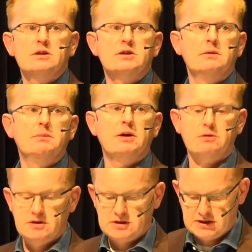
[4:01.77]
It's an
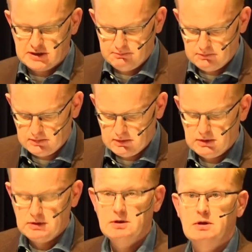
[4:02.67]
American system.
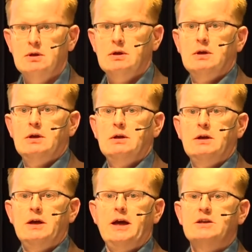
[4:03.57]

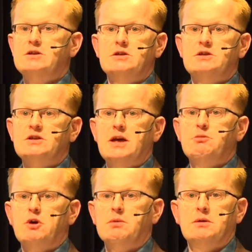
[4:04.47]
And it's the
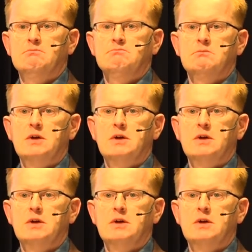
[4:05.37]
same problem.